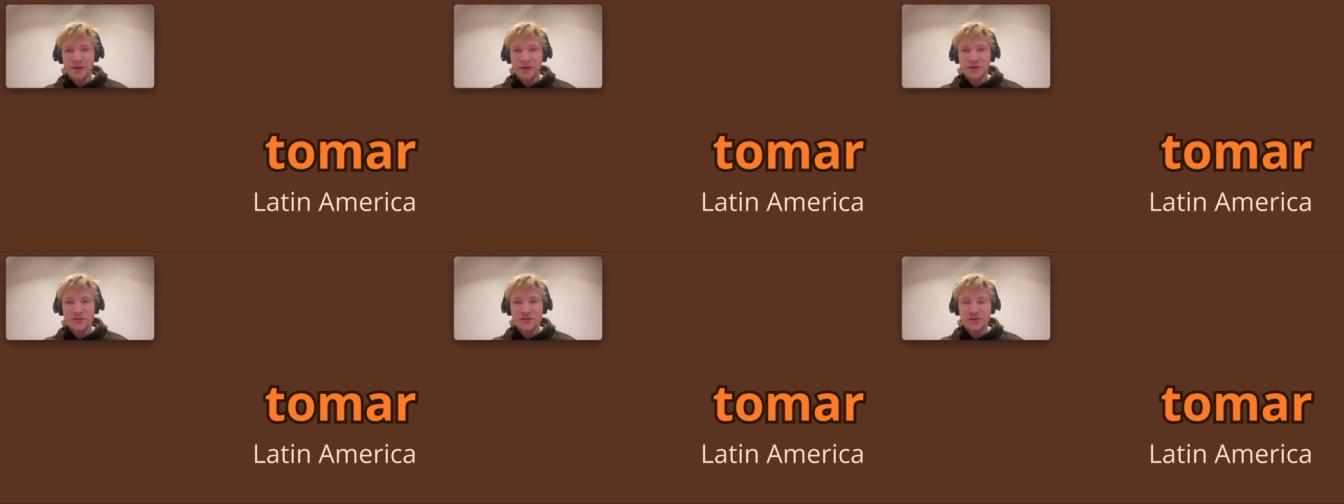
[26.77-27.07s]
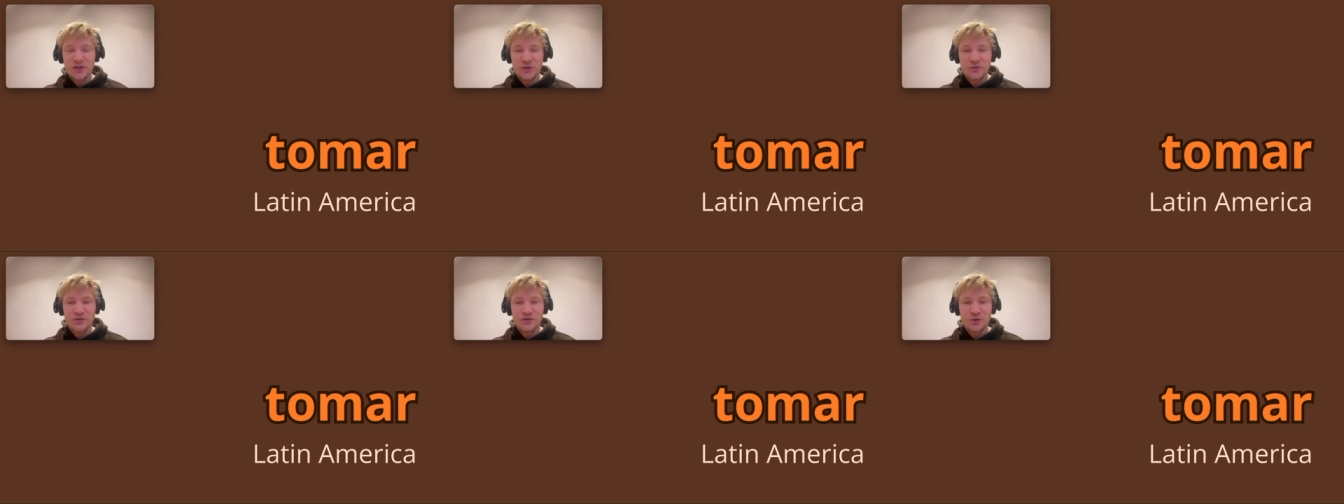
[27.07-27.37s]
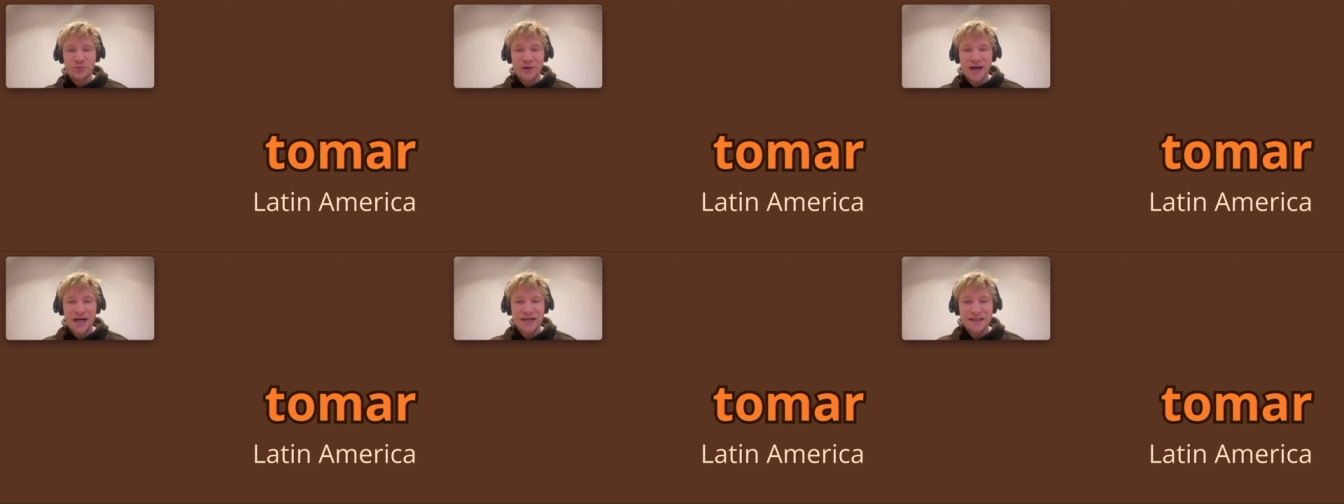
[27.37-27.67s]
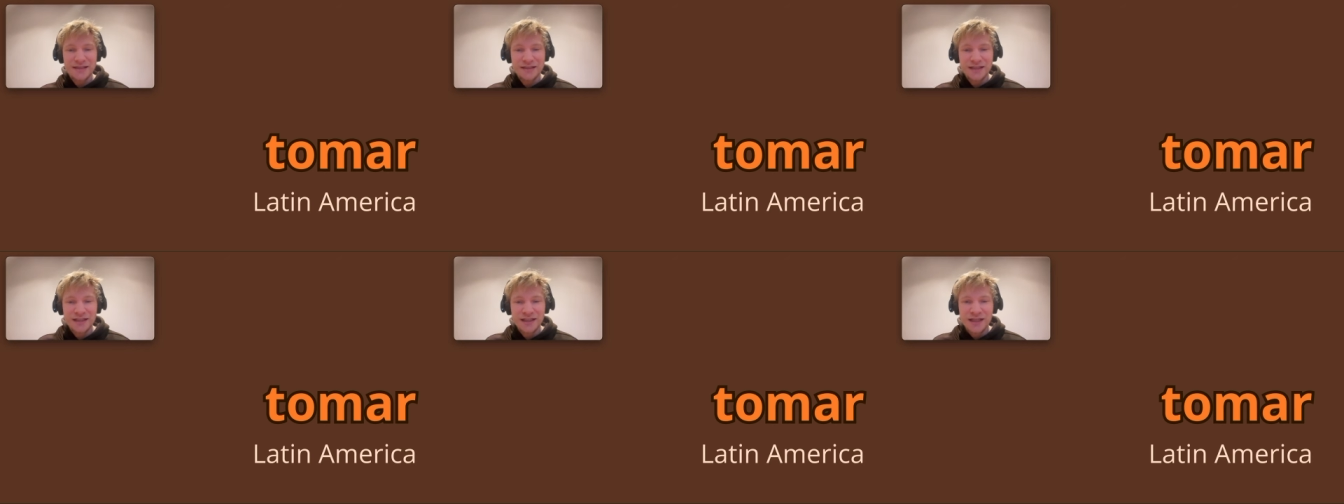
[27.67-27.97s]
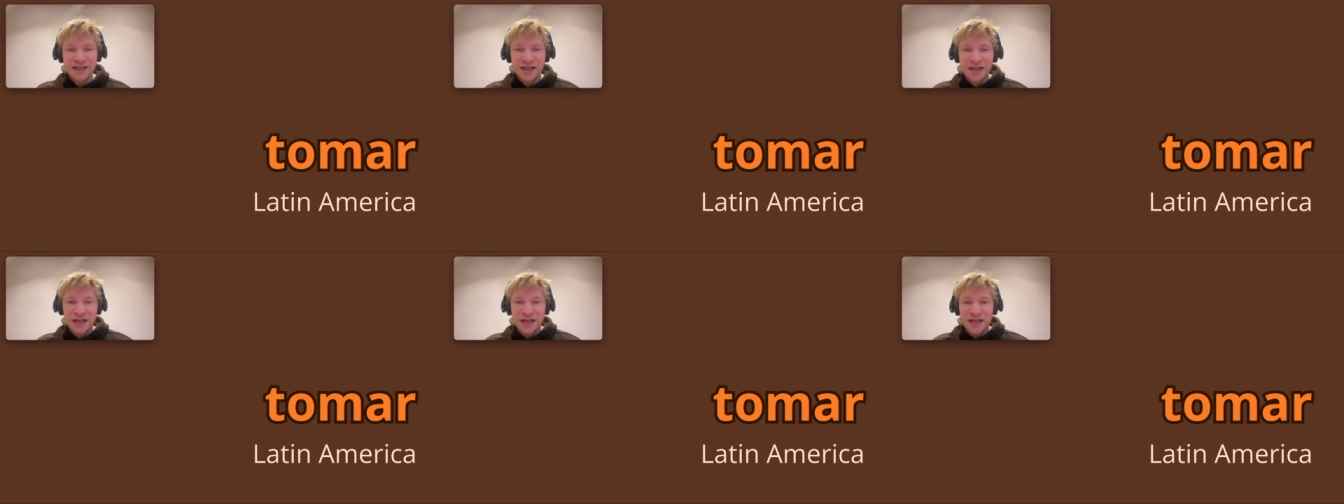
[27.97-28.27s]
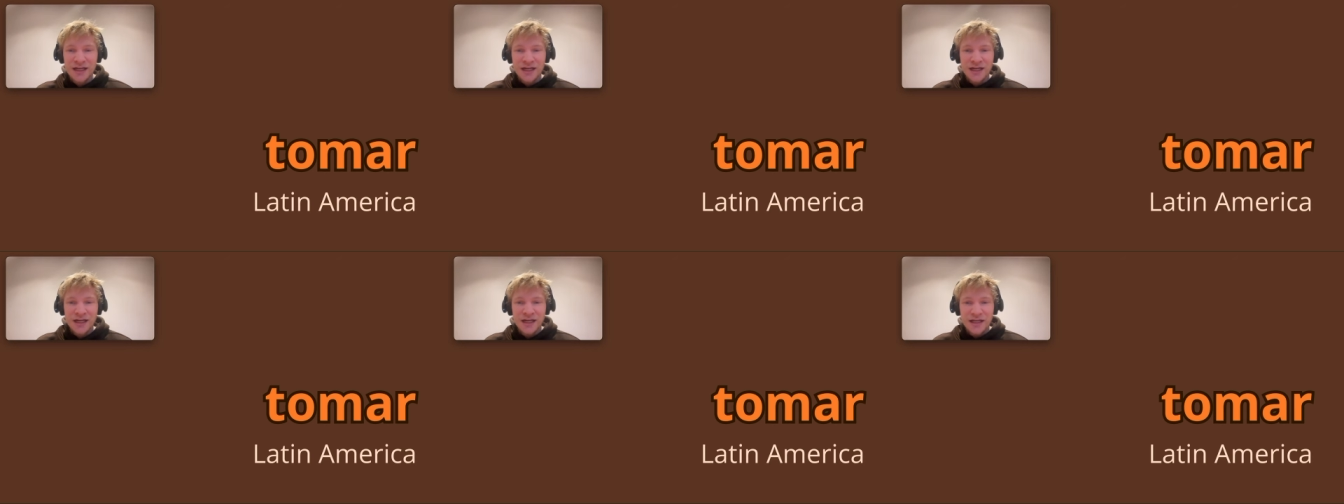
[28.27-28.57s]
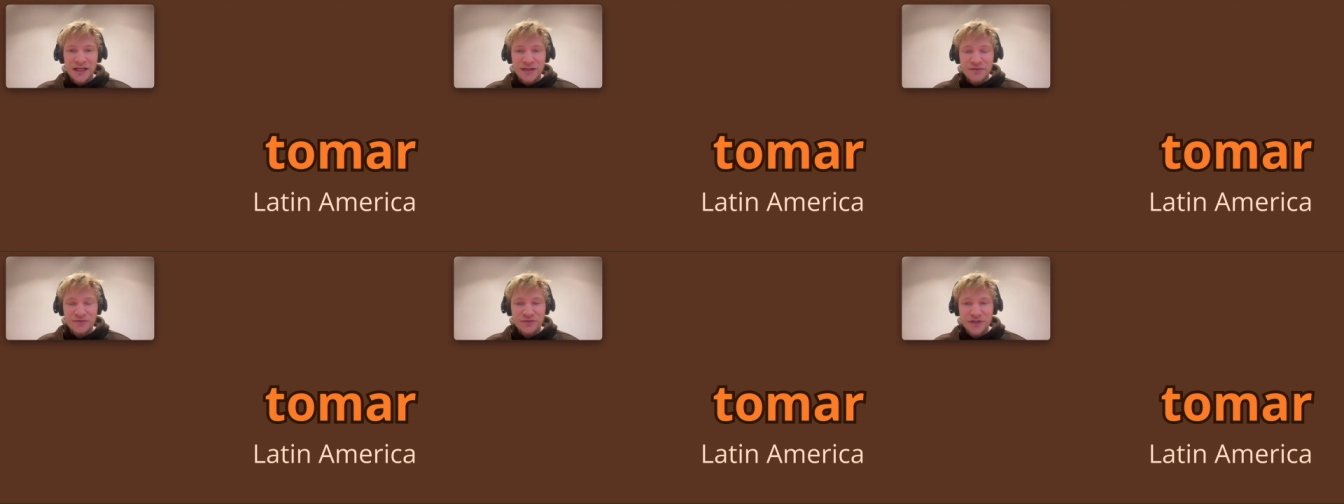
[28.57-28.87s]
So tomar,
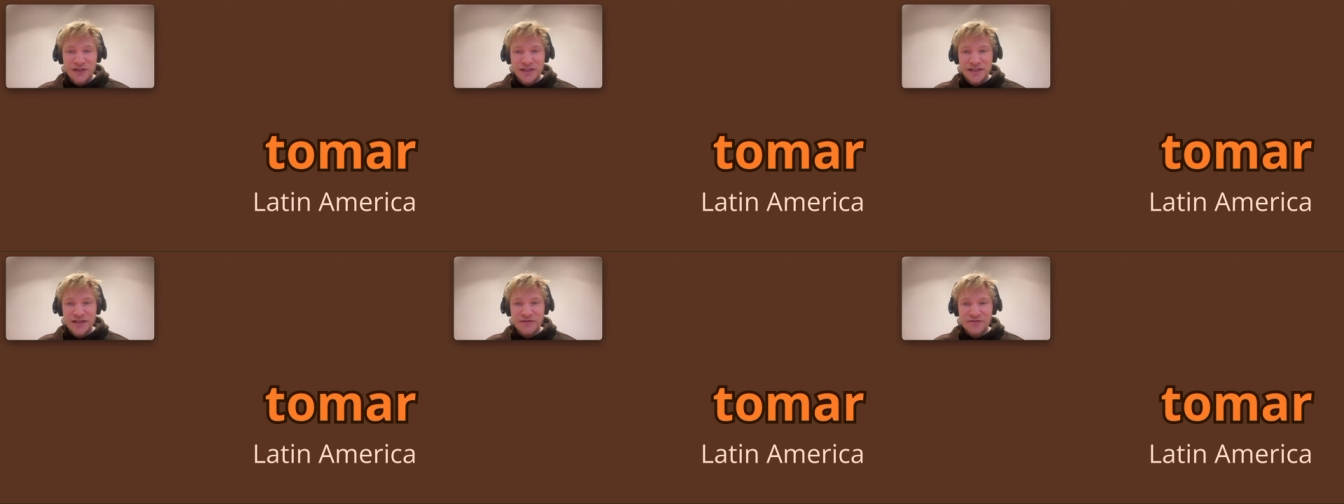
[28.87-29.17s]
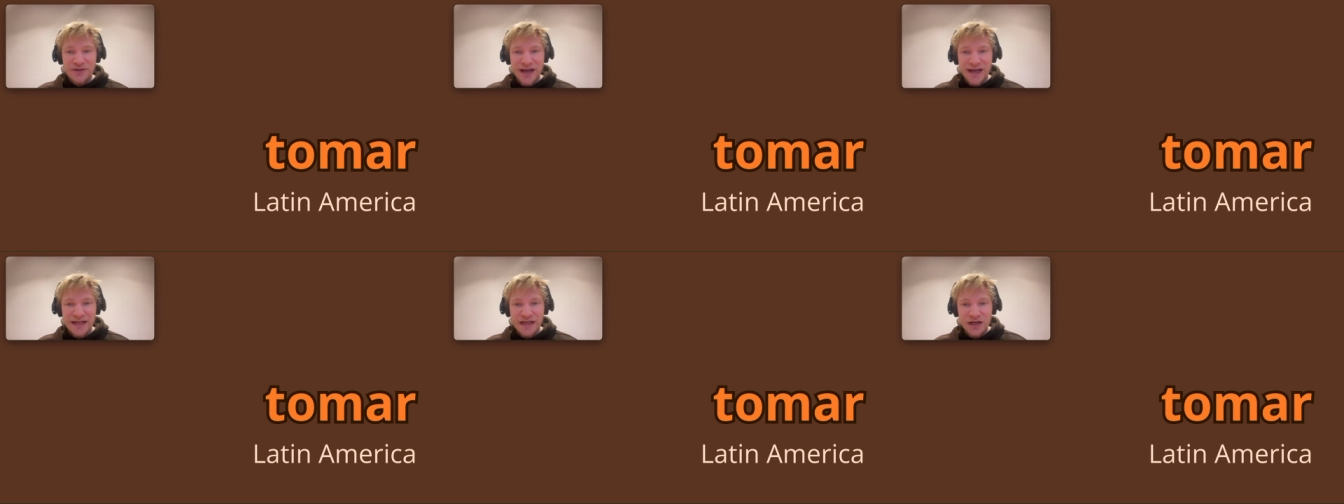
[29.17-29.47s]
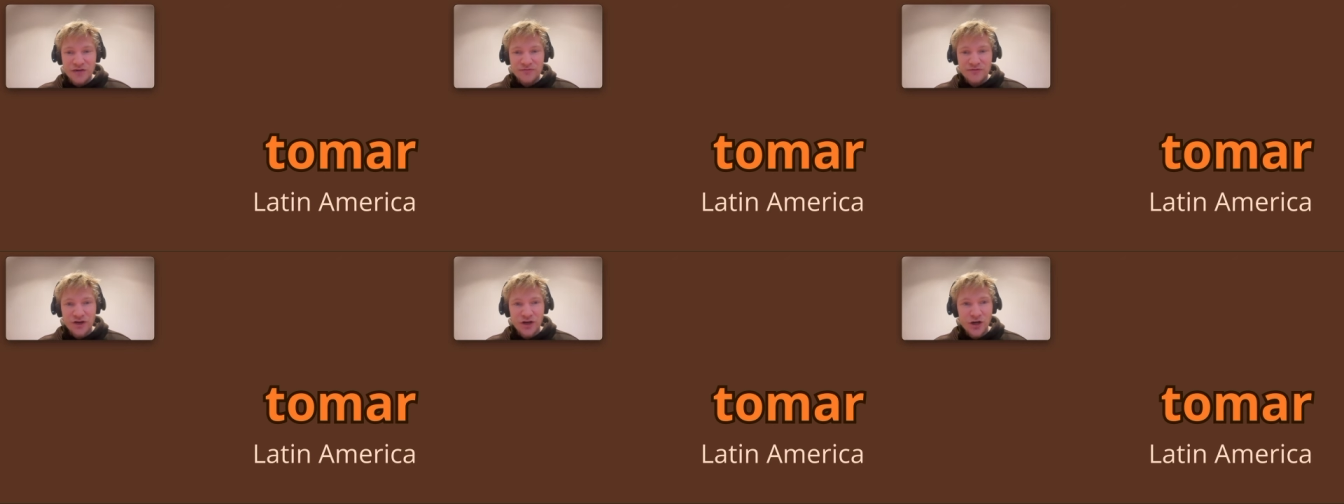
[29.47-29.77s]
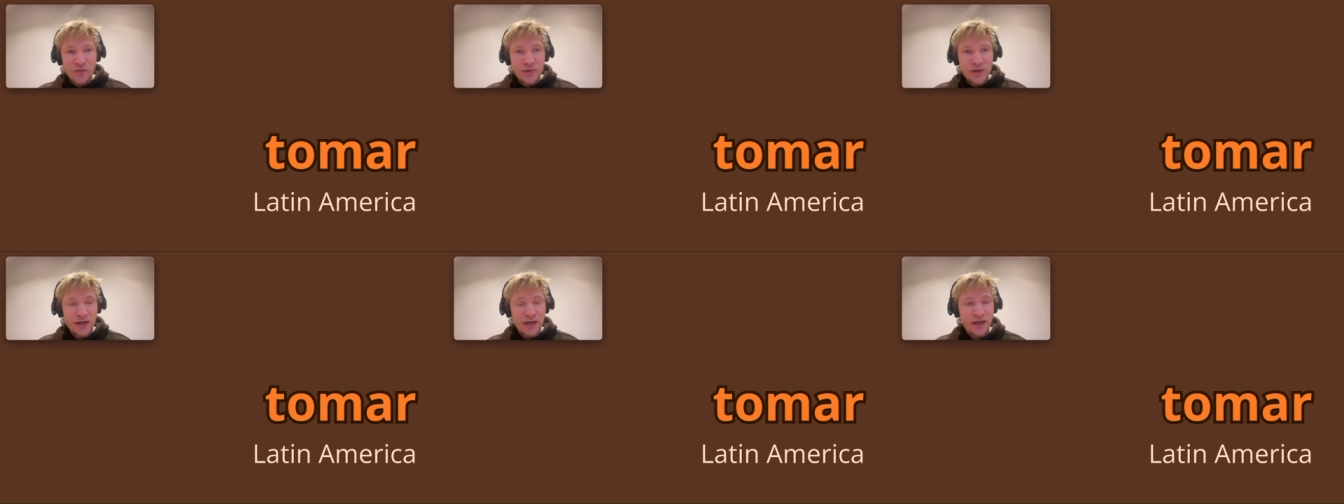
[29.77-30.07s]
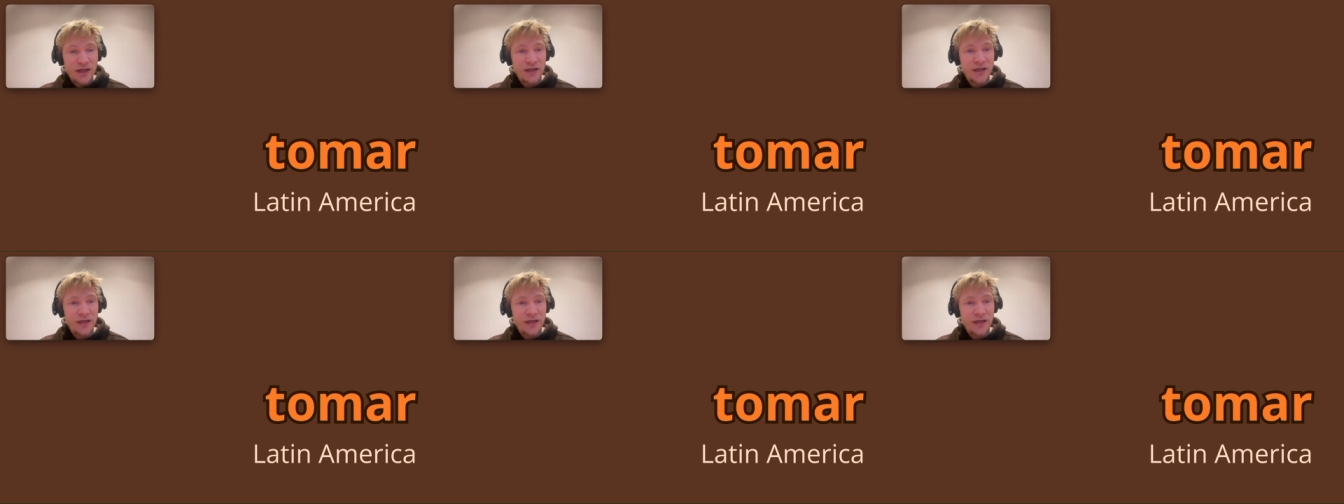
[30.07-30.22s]
infinitive AR verb,